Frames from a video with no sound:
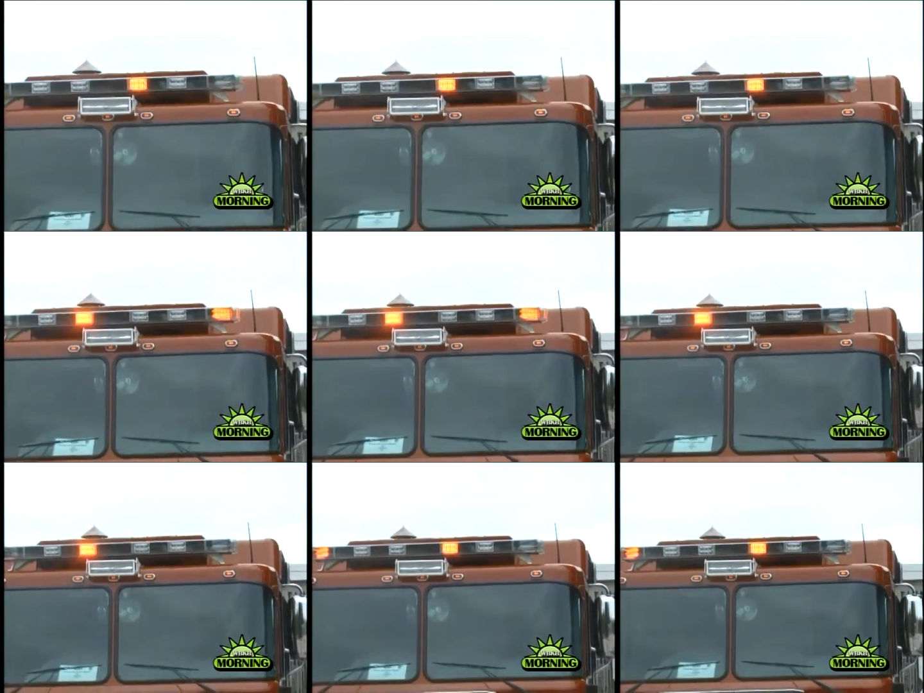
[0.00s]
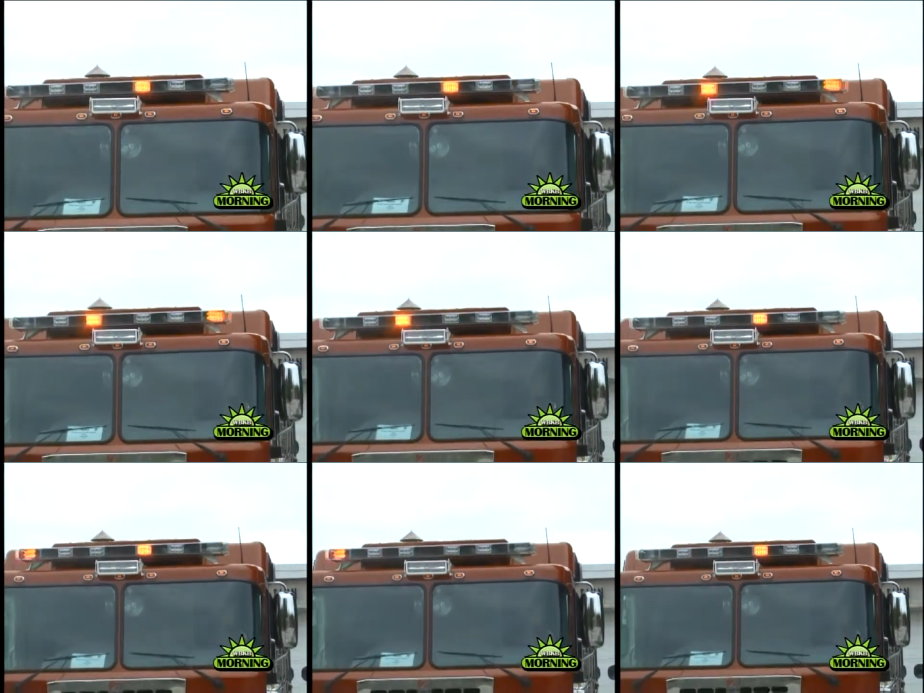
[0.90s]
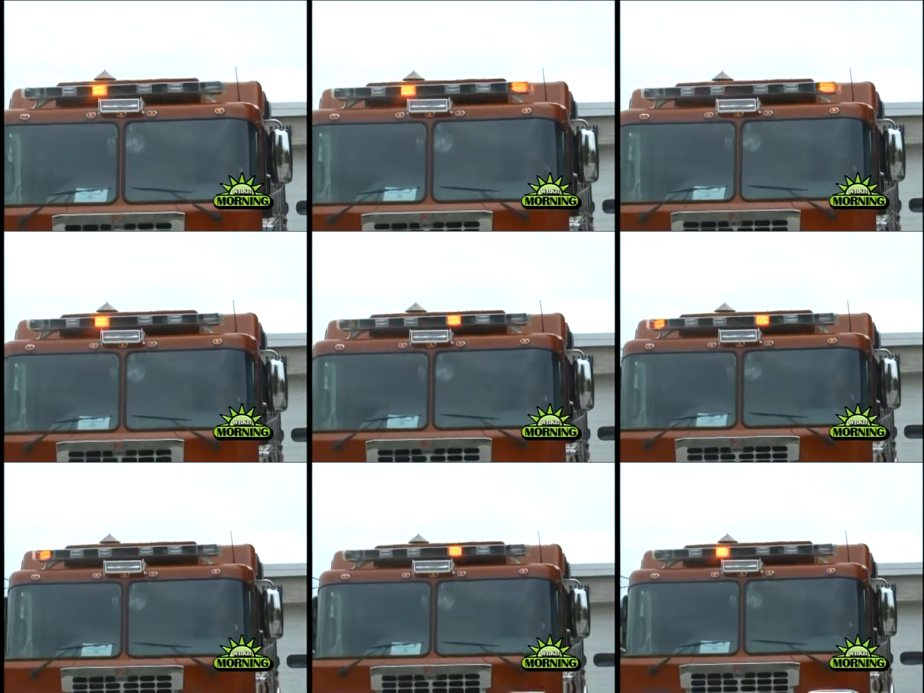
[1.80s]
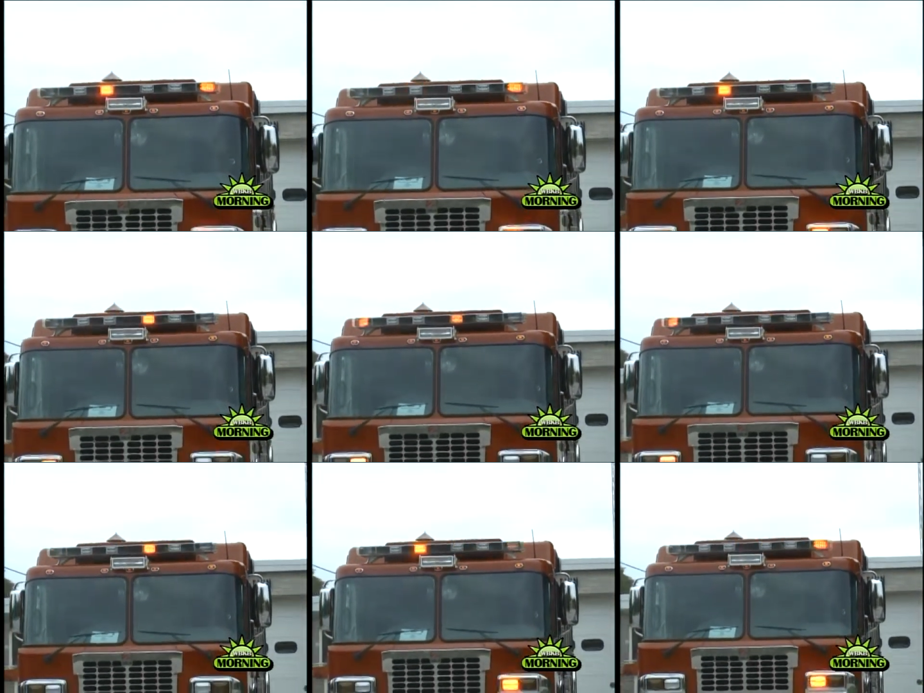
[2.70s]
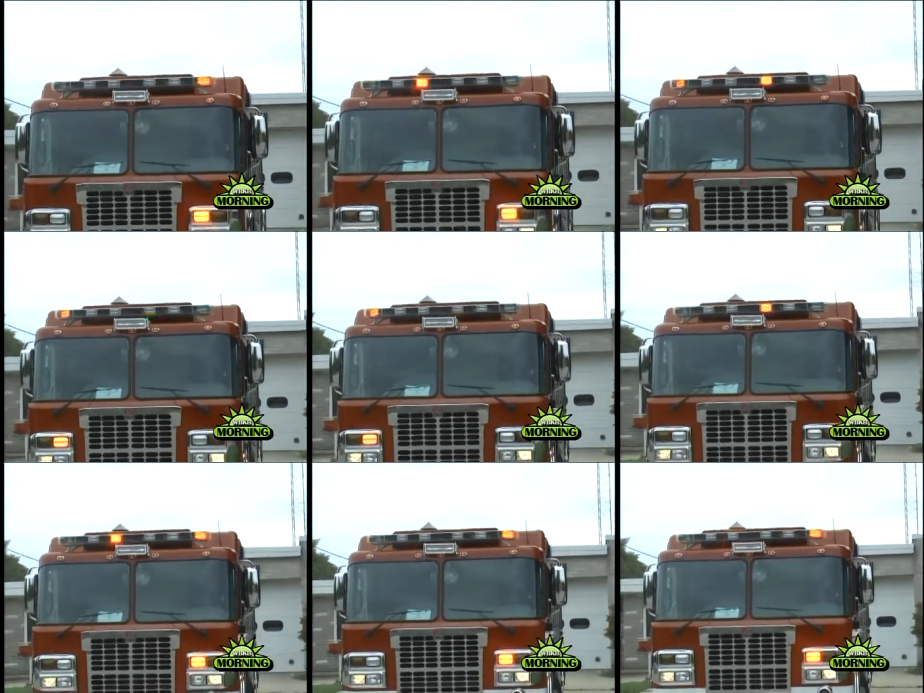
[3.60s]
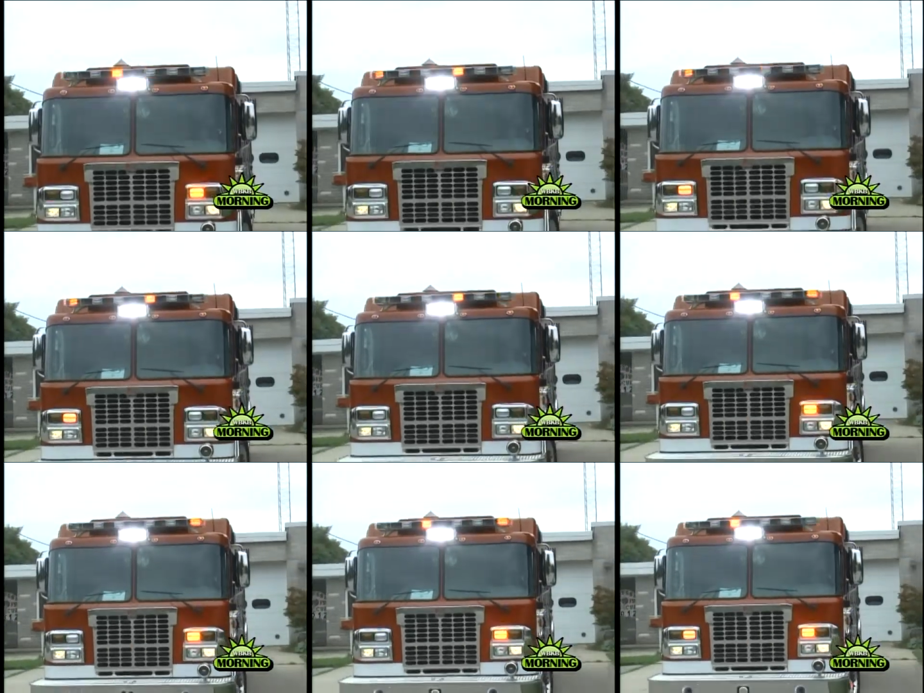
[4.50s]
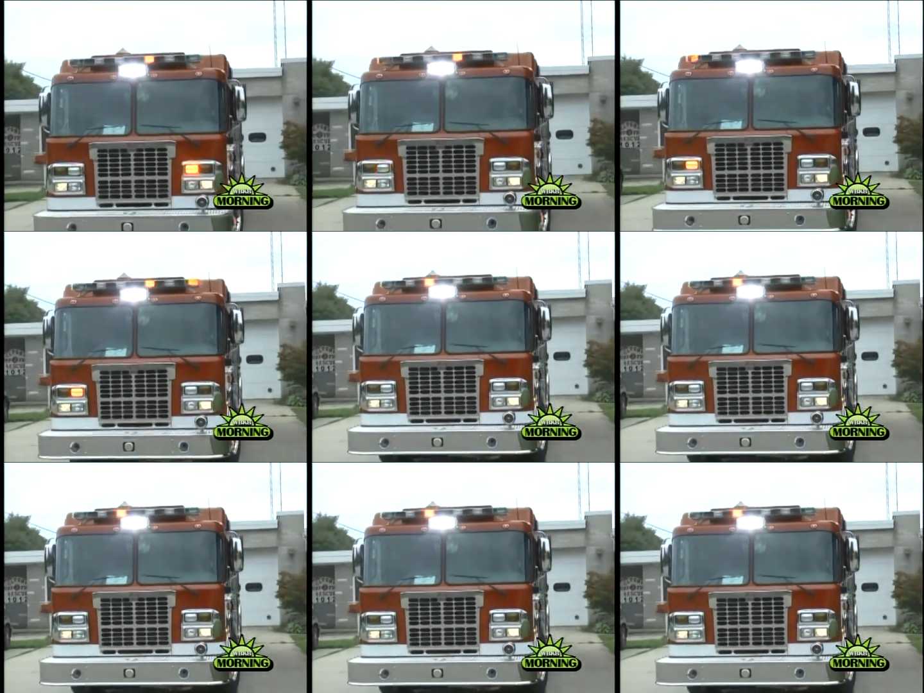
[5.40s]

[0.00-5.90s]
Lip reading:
[unreadable: no face in view]